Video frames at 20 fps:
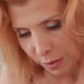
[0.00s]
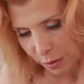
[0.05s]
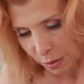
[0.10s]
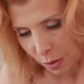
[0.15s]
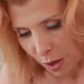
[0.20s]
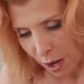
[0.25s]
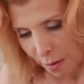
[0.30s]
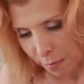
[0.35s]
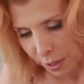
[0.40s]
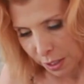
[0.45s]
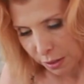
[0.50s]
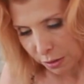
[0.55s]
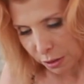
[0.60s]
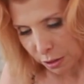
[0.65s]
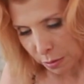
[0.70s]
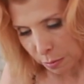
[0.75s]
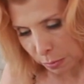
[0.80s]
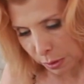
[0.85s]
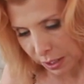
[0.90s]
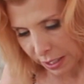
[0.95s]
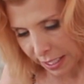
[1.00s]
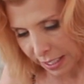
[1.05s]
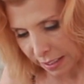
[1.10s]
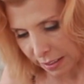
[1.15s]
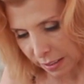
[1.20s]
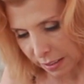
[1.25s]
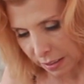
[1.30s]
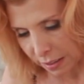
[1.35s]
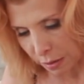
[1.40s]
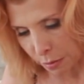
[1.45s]
So I'm going to just
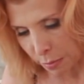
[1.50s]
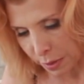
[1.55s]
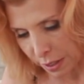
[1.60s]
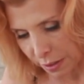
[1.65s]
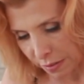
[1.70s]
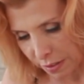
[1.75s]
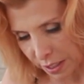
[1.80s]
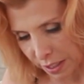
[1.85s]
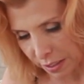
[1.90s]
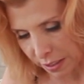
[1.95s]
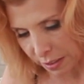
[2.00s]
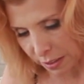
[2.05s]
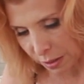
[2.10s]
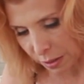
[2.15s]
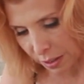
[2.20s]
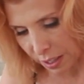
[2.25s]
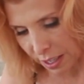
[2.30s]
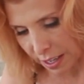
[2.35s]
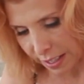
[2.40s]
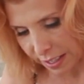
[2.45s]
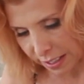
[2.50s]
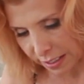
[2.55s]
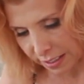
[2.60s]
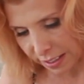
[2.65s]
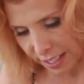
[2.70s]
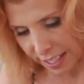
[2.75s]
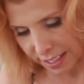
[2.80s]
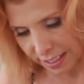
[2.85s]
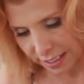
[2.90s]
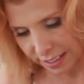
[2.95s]
plate a little bit of this so that I can
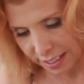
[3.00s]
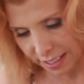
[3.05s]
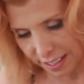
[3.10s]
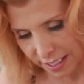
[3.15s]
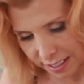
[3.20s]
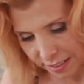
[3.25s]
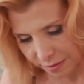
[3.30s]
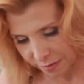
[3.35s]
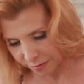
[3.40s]
taste it.